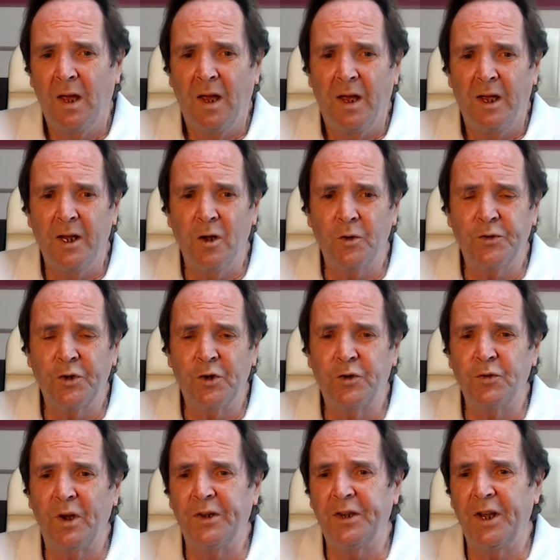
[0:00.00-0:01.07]
He also
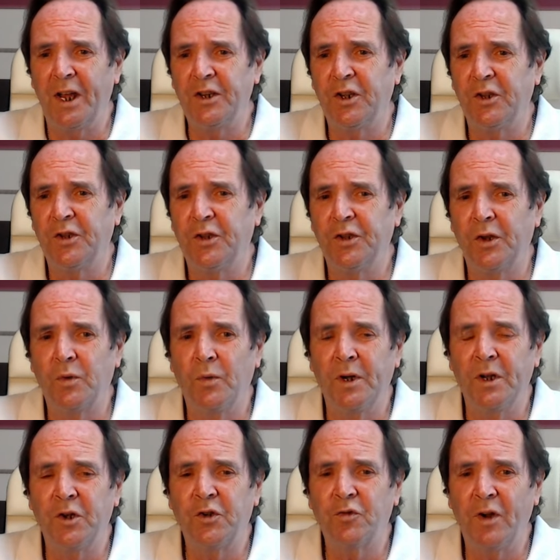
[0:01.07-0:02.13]
drew attention to the
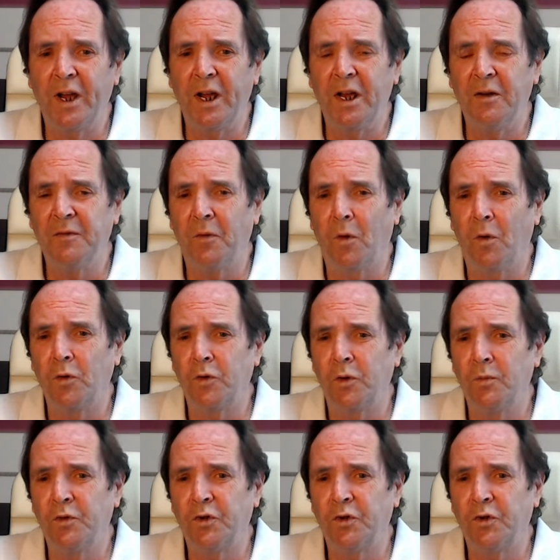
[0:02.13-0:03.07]
growing trade volume,